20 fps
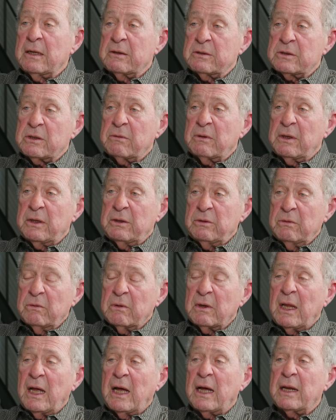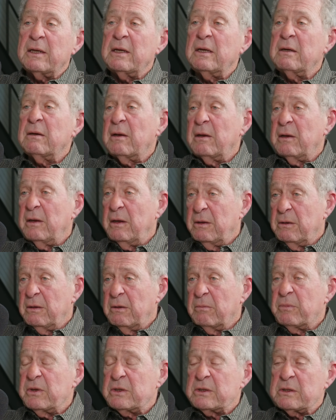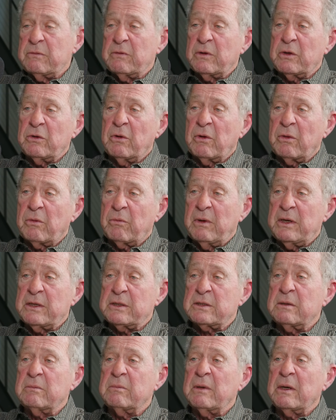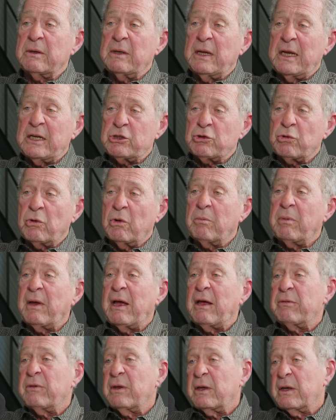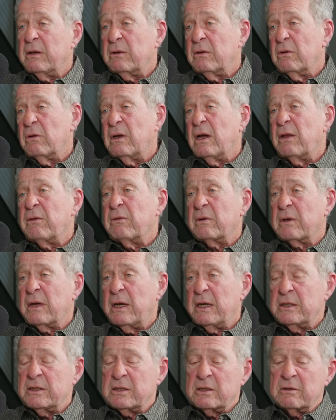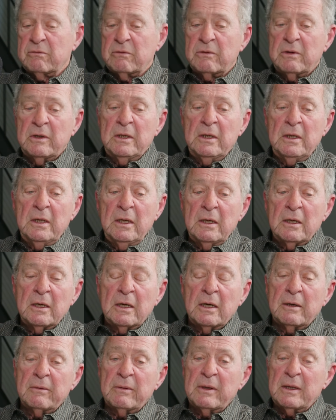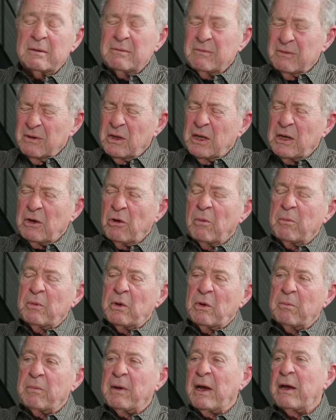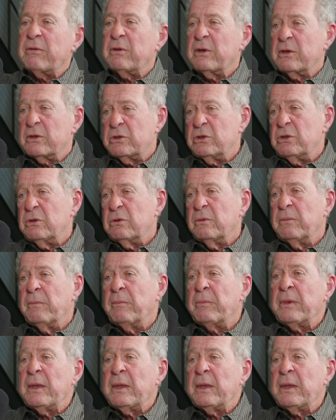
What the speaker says: And so they do a lot in the Pacific Northwest about naturopathic and other kinds of, and homeopathic too.